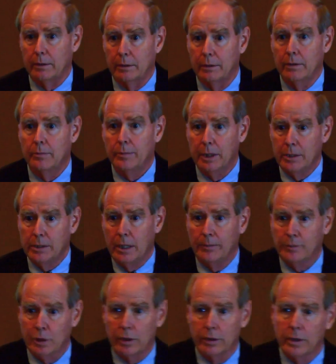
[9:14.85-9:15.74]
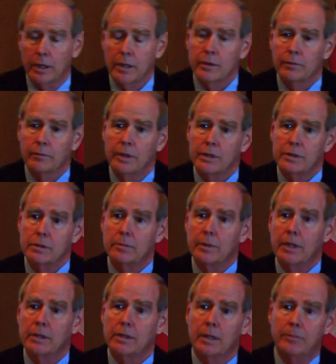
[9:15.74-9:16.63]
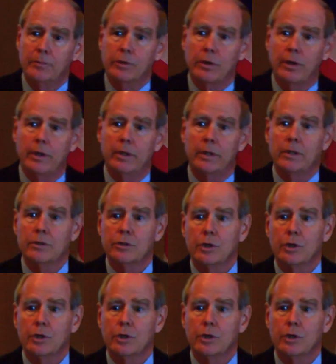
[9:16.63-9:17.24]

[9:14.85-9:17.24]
You're being dumped on. And the reason you're being dumped on is